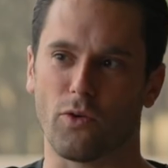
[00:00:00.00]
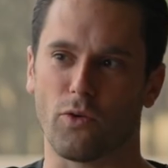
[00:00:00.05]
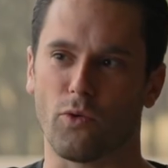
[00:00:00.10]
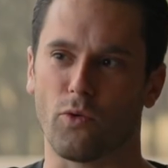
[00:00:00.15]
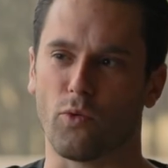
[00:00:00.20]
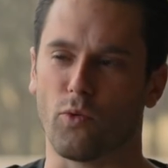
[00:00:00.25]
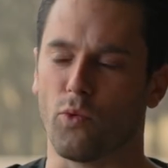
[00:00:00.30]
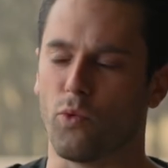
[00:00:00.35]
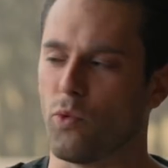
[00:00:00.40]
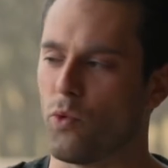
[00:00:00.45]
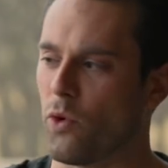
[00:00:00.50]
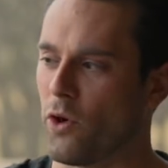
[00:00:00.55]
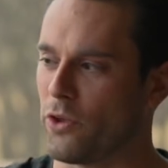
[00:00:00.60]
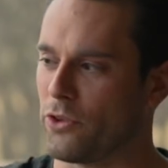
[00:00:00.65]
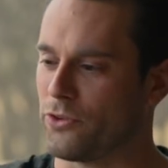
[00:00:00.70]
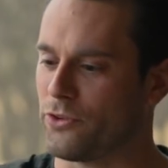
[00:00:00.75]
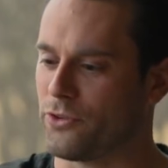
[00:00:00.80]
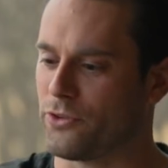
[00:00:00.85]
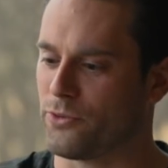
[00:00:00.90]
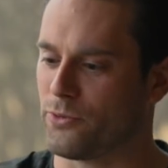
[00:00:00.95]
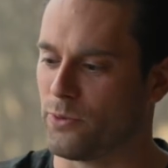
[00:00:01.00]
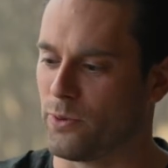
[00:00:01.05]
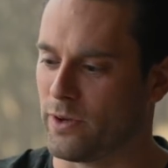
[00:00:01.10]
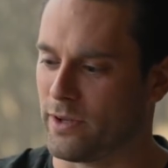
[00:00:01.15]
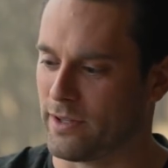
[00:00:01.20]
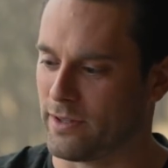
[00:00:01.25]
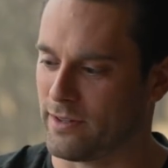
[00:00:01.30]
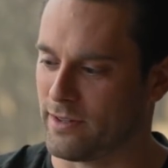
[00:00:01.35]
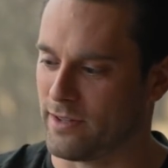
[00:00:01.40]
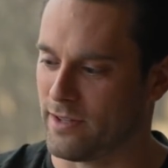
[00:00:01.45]
Once
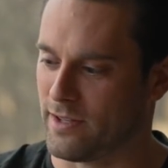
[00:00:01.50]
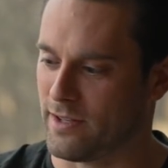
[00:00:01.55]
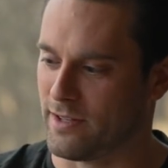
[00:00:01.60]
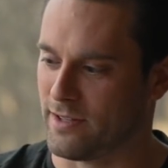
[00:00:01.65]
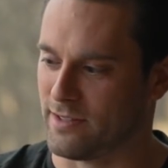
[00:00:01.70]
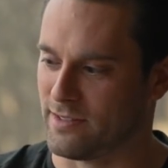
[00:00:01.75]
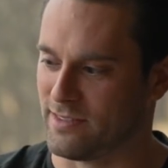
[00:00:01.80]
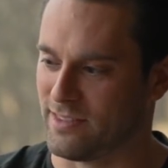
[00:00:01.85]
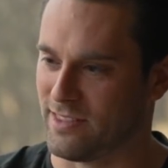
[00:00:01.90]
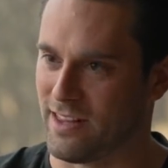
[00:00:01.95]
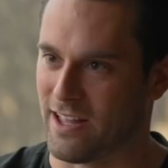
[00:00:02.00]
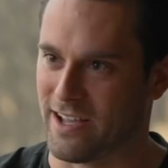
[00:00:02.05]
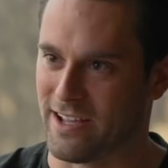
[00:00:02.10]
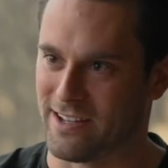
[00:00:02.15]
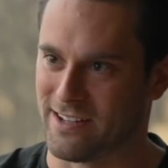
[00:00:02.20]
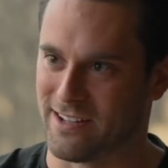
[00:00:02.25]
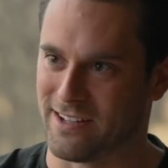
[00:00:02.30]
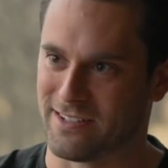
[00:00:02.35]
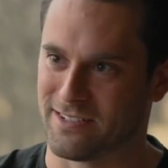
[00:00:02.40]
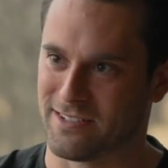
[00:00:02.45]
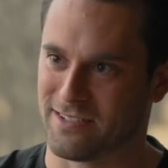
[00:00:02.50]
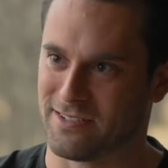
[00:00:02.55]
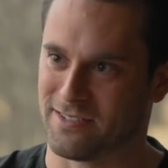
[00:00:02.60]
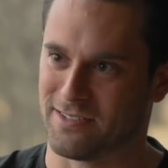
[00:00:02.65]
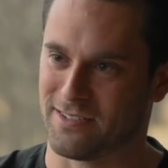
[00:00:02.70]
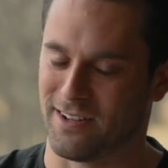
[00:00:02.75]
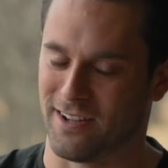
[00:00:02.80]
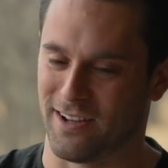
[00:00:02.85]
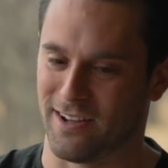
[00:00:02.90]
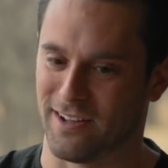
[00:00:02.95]
when uh, Lioness
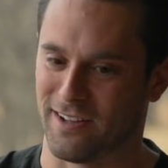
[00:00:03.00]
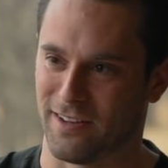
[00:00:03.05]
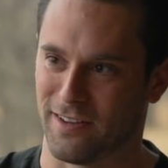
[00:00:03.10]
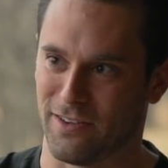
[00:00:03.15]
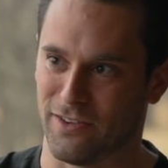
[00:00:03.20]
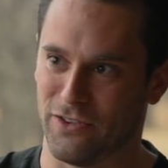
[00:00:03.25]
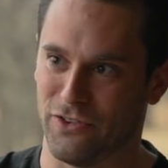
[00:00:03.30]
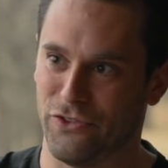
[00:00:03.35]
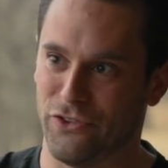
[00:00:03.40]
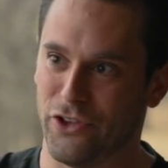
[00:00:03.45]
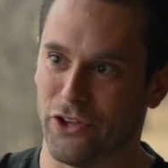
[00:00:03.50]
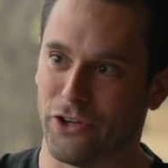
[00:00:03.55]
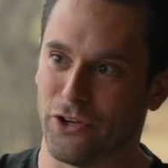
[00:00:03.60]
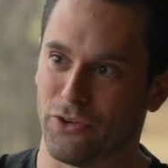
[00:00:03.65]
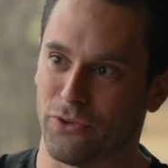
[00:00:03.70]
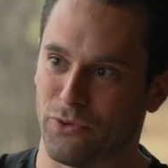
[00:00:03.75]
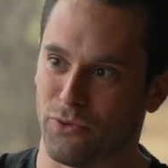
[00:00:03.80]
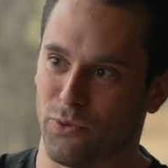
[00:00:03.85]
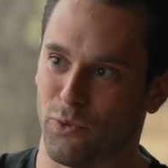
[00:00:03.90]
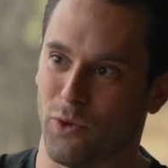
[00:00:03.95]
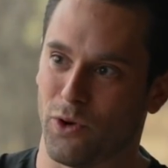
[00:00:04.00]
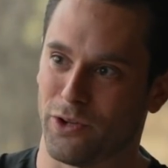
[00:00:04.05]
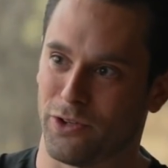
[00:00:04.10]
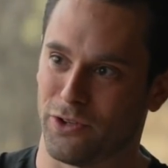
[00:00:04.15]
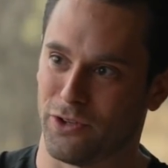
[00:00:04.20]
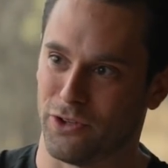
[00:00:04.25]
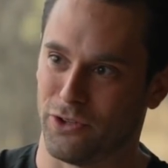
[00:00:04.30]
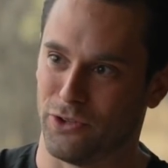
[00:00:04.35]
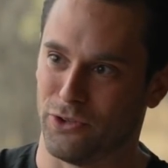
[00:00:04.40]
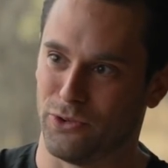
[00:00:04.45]
uh, didn't want
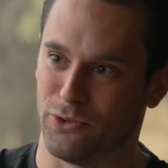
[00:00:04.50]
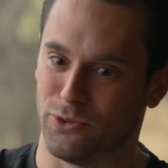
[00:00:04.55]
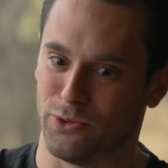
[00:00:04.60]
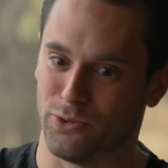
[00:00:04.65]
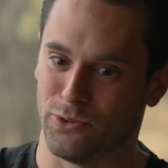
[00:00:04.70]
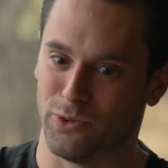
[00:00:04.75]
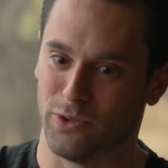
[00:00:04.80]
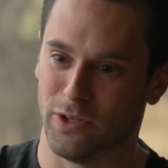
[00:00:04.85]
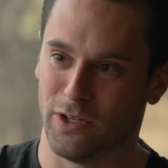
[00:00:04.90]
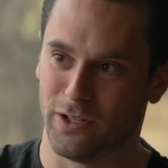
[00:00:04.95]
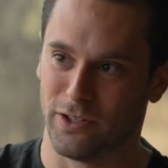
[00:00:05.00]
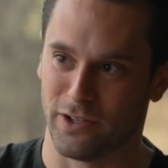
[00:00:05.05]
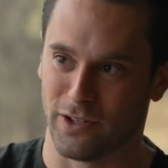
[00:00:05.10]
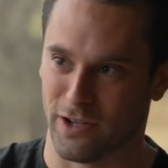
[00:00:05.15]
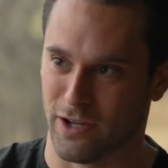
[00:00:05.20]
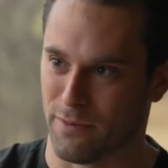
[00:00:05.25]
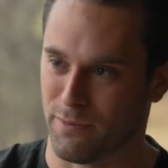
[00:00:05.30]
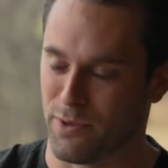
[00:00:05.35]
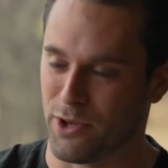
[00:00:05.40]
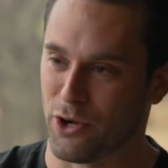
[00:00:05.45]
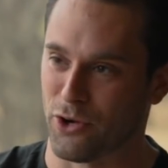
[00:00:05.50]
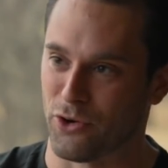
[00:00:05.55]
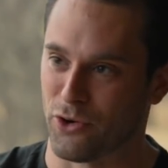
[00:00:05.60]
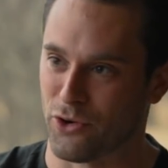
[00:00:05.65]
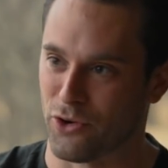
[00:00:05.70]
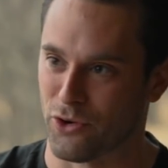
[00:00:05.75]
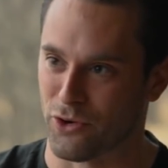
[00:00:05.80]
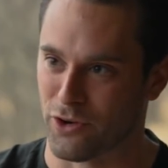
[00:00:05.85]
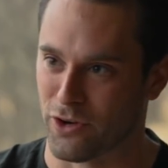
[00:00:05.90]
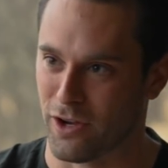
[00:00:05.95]
you to come near
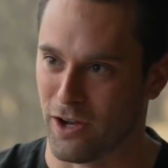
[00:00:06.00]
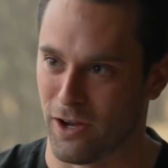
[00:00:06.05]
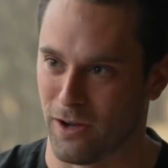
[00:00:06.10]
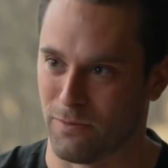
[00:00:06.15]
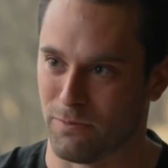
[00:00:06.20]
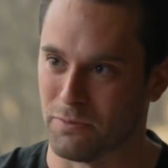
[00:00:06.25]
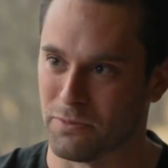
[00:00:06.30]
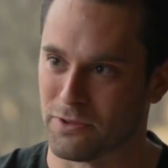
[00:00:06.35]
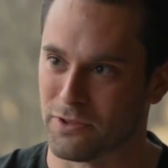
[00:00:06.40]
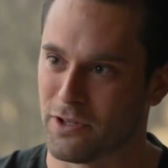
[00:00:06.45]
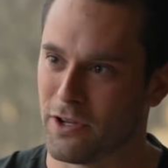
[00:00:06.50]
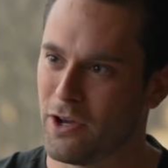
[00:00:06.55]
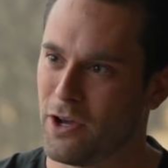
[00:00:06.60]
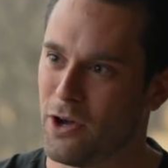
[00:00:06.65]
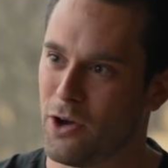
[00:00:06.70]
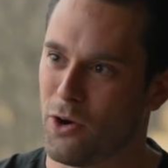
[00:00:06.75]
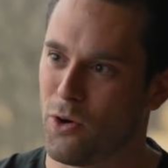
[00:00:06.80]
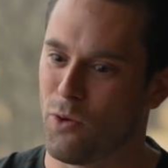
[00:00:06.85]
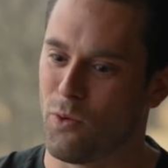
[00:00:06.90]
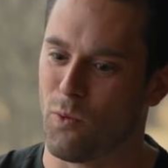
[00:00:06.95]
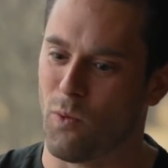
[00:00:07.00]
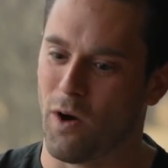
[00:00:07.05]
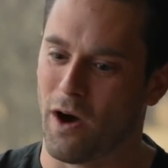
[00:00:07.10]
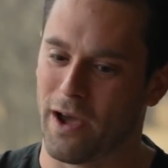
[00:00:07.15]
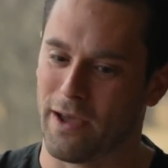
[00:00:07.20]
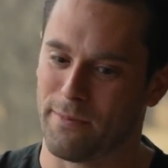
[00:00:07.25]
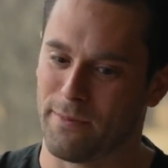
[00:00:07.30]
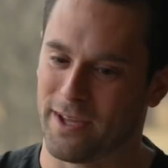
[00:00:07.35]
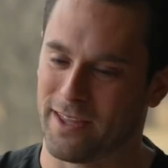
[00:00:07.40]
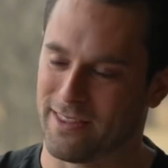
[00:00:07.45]
her cubs.
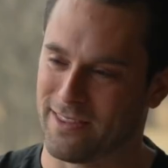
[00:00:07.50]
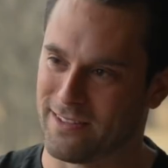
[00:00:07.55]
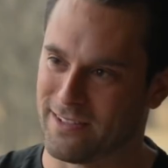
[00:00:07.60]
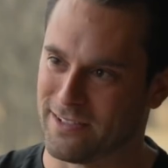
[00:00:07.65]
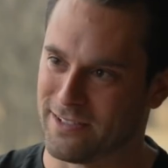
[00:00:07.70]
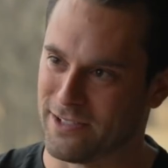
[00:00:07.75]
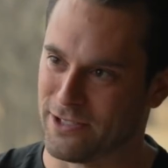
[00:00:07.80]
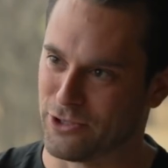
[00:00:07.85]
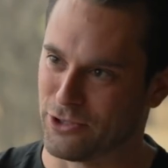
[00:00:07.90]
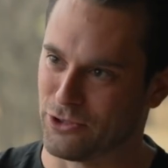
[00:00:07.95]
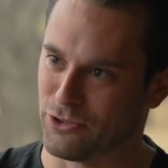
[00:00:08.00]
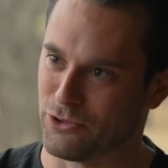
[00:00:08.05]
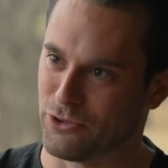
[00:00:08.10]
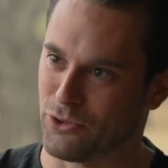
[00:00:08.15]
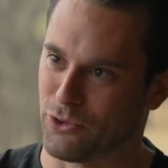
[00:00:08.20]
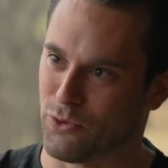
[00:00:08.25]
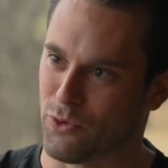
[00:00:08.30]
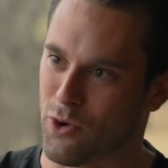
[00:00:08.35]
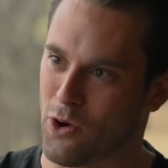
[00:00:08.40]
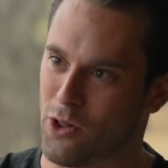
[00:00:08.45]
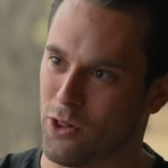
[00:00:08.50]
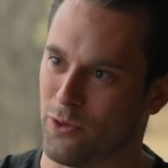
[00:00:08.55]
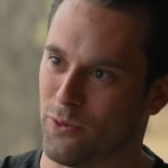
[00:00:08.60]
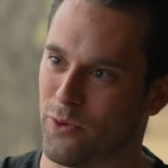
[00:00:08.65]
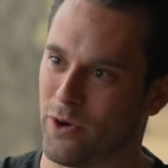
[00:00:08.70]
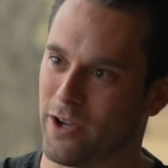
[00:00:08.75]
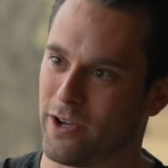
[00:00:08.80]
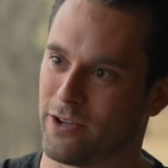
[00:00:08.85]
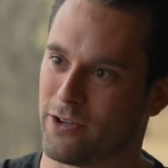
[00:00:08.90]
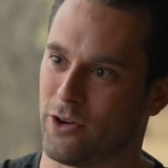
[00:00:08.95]
Why make the decision to crawl
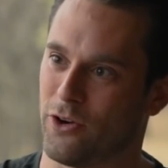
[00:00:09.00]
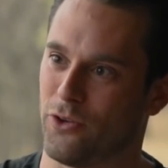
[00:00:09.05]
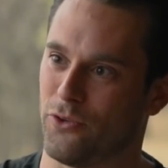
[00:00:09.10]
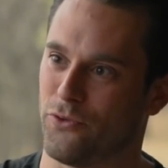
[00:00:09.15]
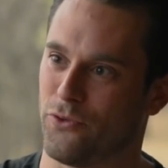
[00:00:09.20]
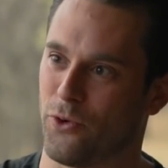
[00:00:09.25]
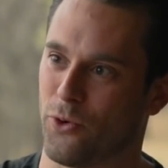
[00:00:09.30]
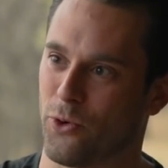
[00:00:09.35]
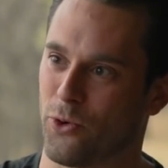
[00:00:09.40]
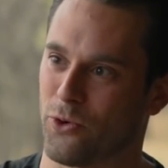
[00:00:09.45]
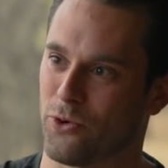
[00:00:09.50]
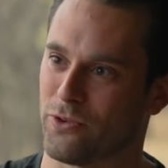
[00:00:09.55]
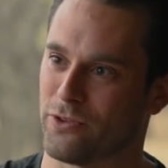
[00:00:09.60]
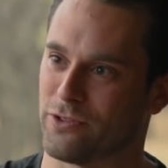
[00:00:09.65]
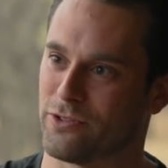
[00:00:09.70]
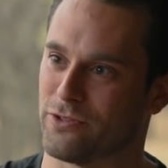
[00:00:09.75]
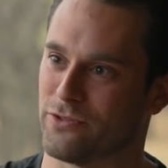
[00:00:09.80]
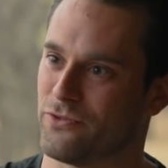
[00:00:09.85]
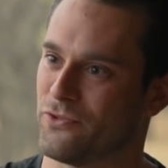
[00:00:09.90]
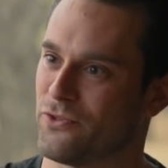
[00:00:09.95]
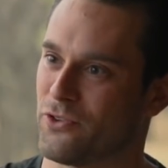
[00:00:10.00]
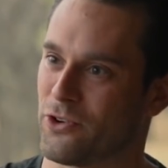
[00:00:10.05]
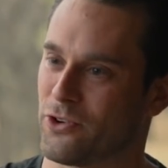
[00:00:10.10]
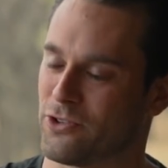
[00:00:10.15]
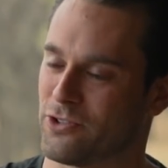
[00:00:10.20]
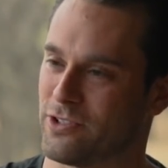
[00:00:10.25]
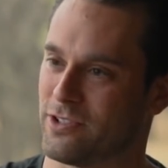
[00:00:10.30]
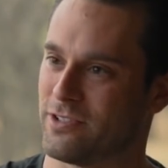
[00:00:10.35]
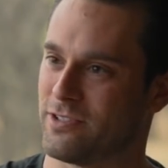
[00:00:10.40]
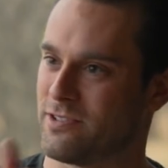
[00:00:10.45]
away on all fours
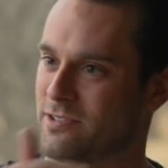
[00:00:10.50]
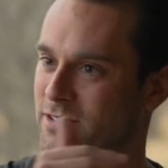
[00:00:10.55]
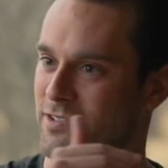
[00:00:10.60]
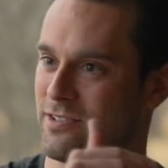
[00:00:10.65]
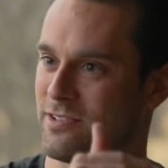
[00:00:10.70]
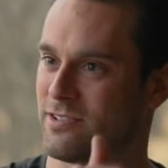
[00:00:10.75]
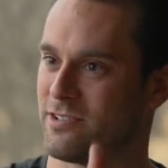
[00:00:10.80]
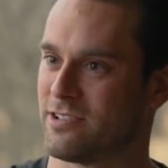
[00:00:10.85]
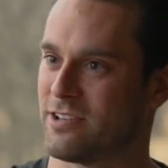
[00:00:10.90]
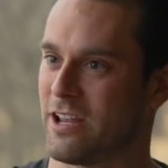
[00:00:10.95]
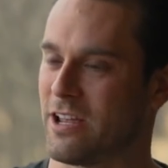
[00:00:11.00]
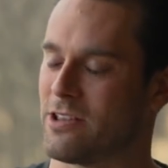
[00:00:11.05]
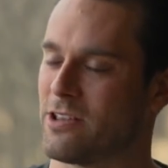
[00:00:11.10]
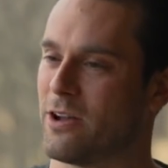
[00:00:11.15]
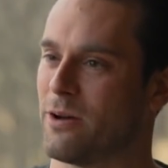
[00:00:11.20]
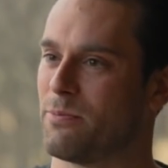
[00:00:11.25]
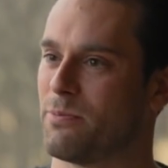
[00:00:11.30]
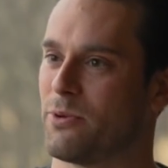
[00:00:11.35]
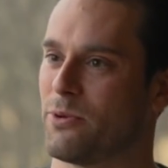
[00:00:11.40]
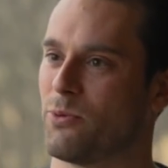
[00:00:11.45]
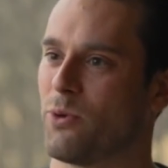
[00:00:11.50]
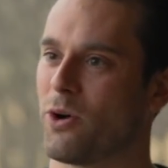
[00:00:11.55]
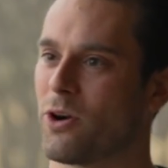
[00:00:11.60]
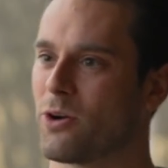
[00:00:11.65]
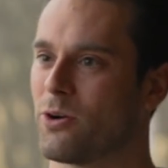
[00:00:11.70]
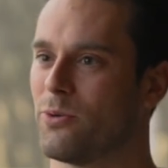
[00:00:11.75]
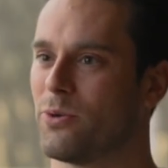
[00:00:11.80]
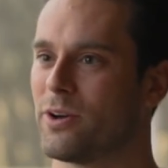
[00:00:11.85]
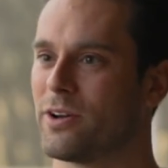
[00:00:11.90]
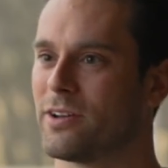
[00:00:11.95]
versus stand up and
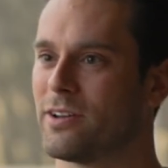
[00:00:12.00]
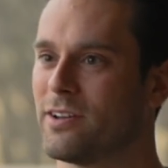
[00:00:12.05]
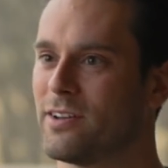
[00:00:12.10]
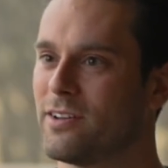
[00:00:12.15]
walk away?